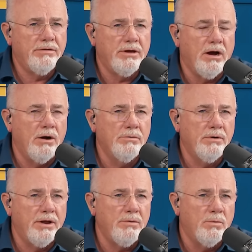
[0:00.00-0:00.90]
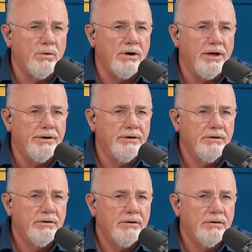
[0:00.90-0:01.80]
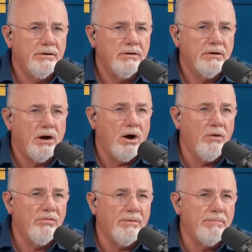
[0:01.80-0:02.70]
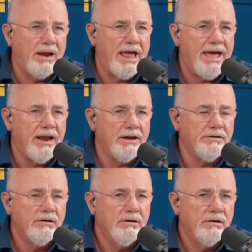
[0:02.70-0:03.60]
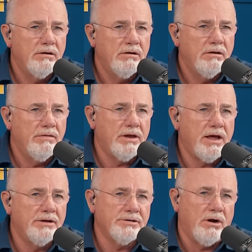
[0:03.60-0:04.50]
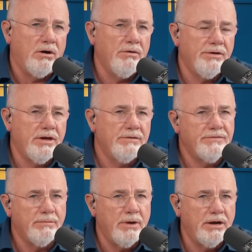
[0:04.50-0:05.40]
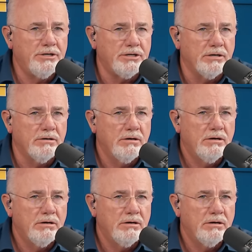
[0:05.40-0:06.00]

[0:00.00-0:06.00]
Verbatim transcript: the only one on the planet that has all the information